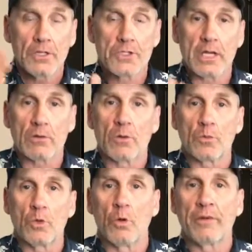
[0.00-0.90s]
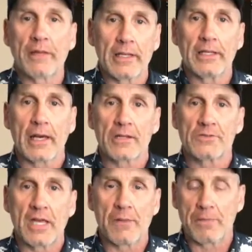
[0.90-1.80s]
General rule with any kind
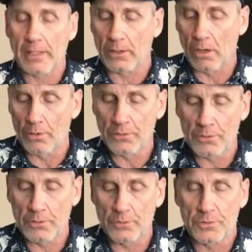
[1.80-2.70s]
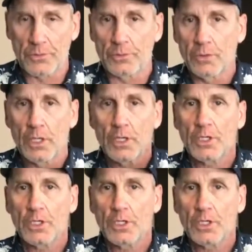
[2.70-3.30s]
of taping at all you do,